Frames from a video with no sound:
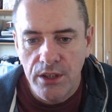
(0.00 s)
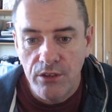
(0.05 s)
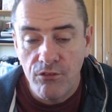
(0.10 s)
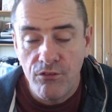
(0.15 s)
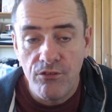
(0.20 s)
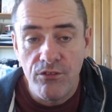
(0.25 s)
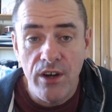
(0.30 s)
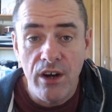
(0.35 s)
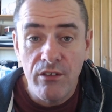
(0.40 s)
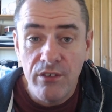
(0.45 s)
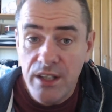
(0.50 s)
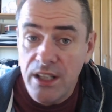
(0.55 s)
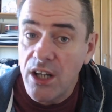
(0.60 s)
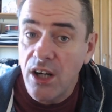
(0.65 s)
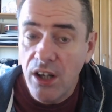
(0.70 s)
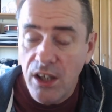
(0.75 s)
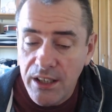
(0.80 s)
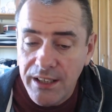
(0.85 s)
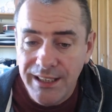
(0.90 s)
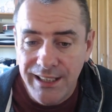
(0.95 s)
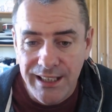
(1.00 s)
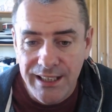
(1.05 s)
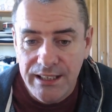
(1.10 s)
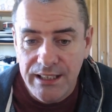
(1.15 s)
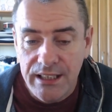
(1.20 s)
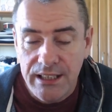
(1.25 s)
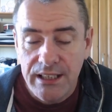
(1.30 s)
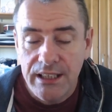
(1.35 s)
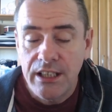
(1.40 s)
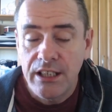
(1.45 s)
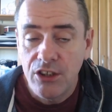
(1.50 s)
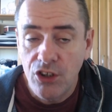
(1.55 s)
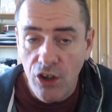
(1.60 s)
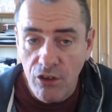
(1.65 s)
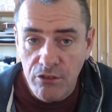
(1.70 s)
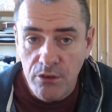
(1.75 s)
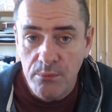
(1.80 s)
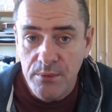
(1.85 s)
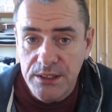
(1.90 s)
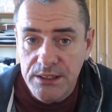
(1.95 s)
Very unlikely. The
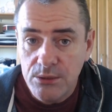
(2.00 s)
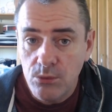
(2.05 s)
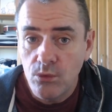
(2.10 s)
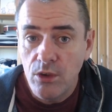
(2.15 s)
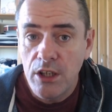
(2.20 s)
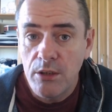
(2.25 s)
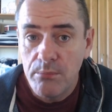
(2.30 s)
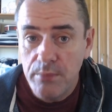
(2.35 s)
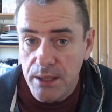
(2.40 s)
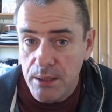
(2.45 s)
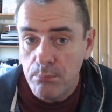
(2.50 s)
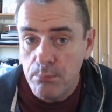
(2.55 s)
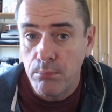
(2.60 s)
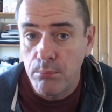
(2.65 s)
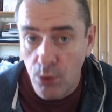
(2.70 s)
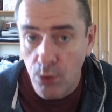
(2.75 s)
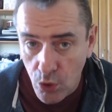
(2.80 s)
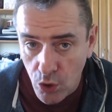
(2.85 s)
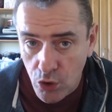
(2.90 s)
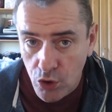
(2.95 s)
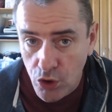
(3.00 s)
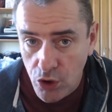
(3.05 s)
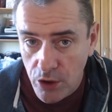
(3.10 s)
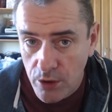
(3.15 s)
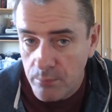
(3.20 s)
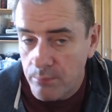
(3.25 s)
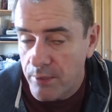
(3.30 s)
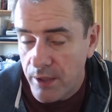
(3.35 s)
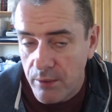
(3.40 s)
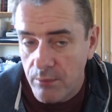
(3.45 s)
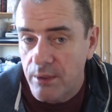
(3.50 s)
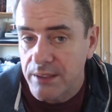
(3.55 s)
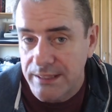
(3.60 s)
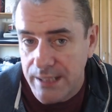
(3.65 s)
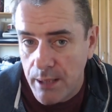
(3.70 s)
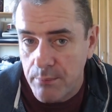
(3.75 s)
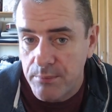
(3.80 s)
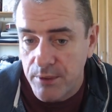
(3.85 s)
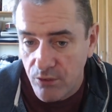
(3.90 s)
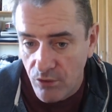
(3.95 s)
government will be broke by what's
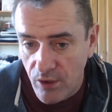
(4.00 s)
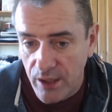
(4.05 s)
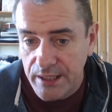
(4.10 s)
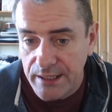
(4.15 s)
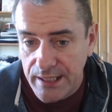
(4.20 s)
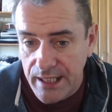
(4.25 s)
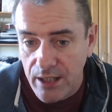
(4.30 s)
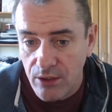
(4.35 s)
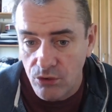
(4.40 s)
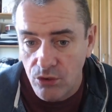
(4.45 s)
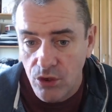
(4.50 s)
happening right now.